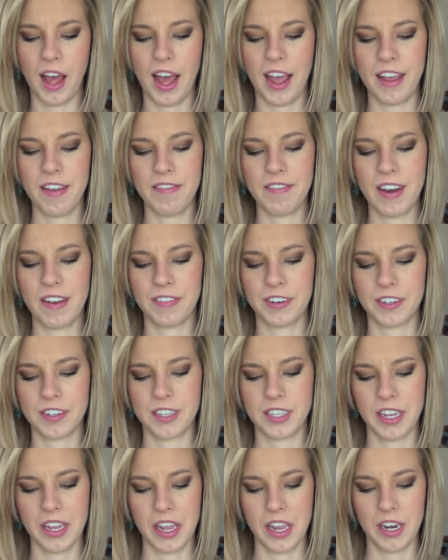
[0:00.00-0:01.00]
I've never
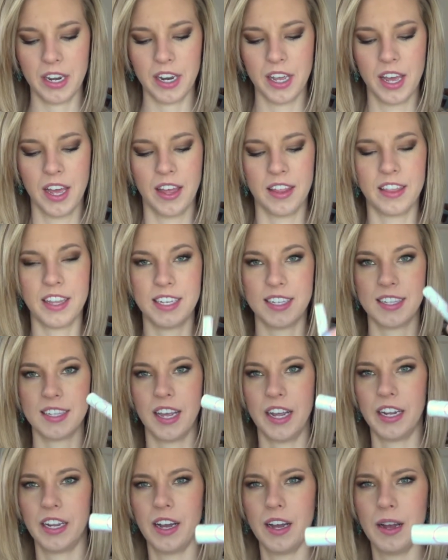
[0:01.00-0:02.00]
seen this
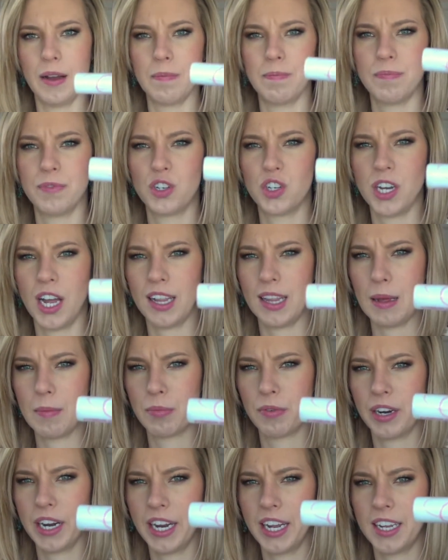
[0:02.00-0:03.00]
like Cella
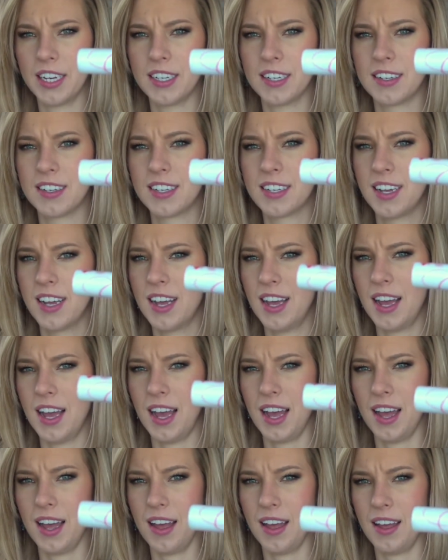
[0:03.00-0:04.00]
brand
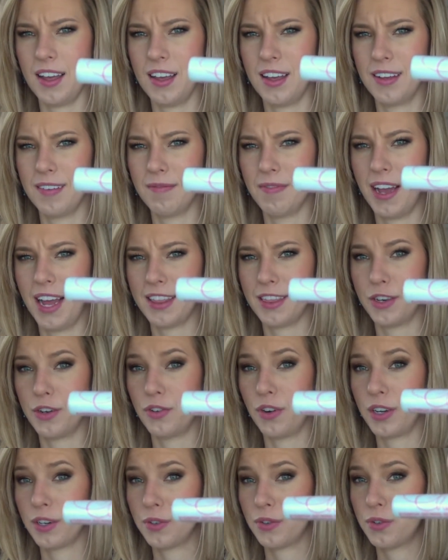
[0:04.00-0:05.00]
at the
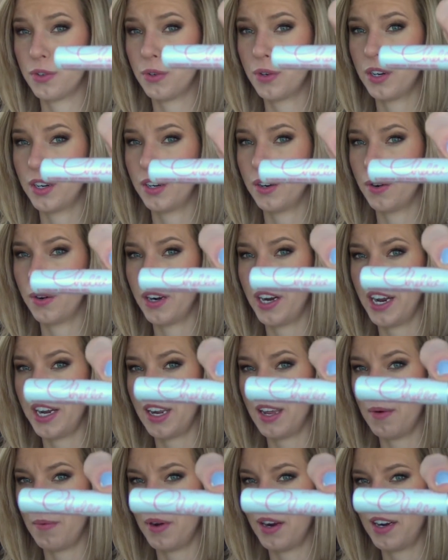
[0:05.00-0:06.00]
drugstore or
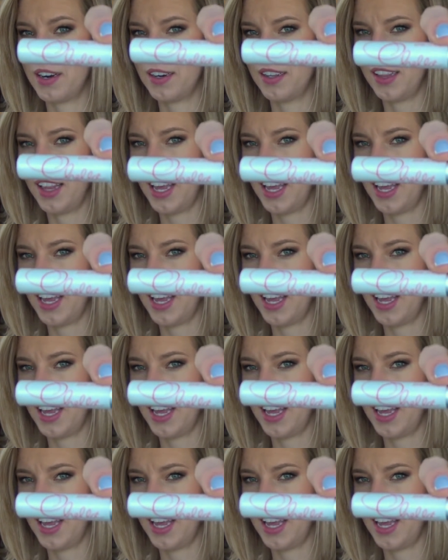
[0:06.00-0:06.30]
anywhere